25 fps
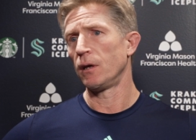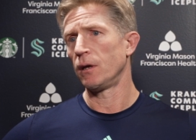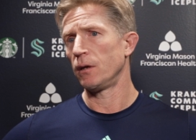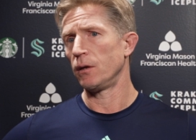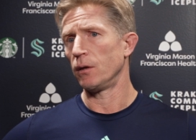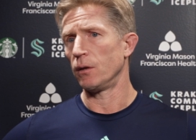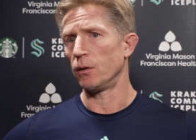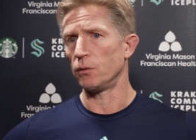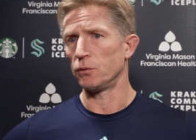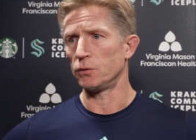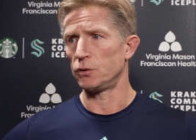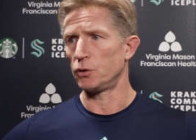
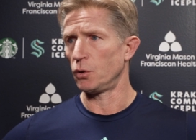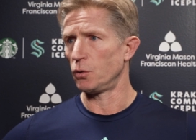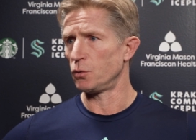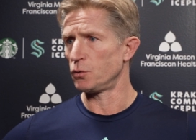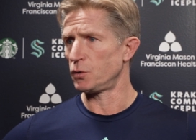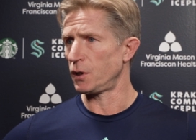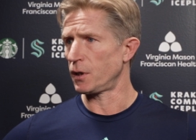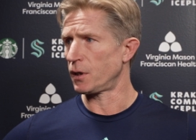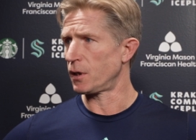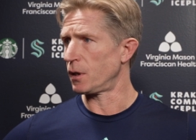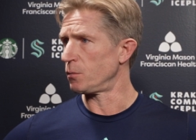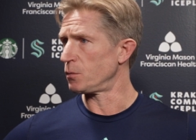you know,
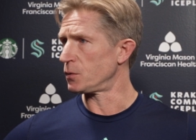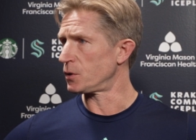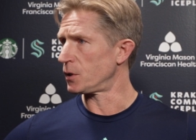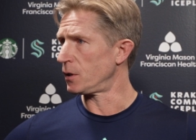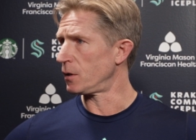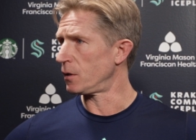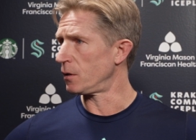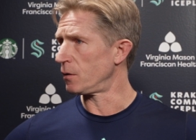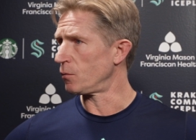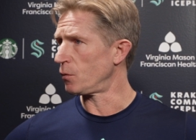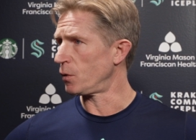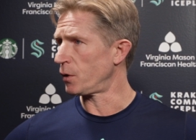Jonesy comes
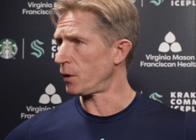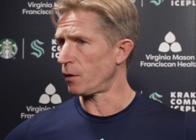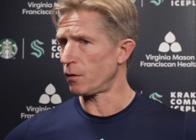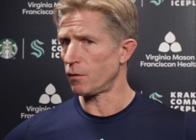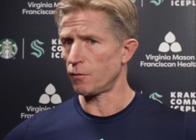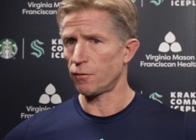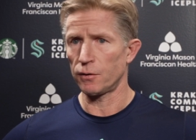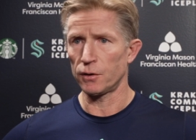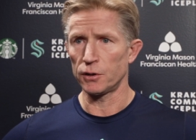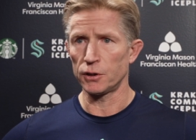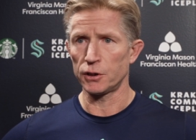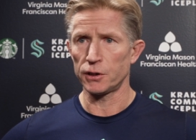in and one of
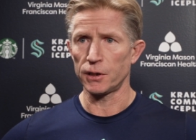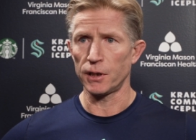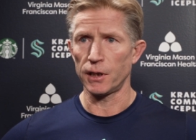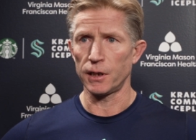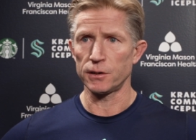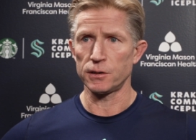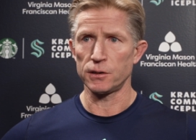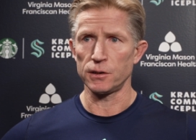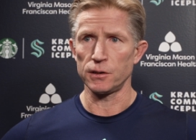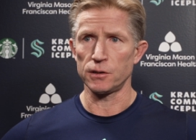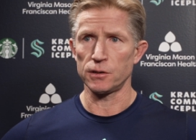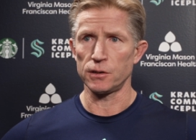the first
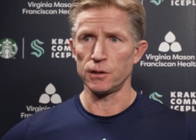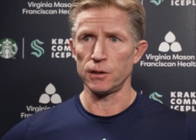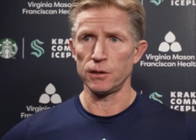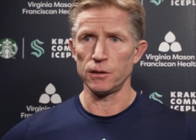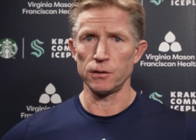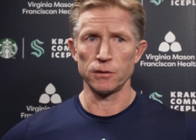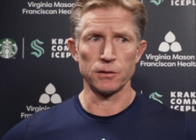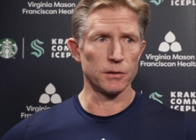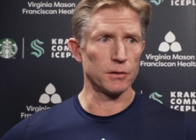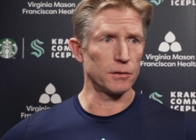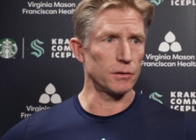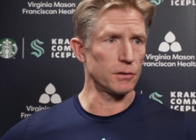shots he
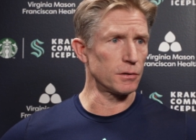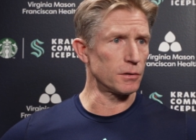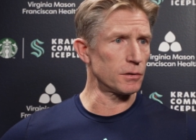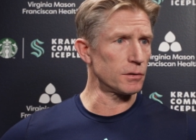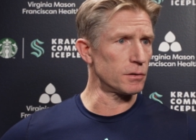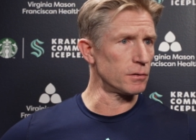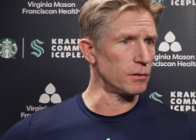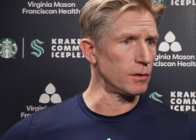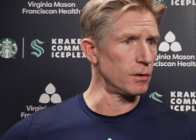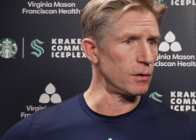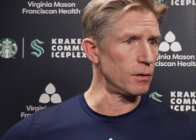sees is you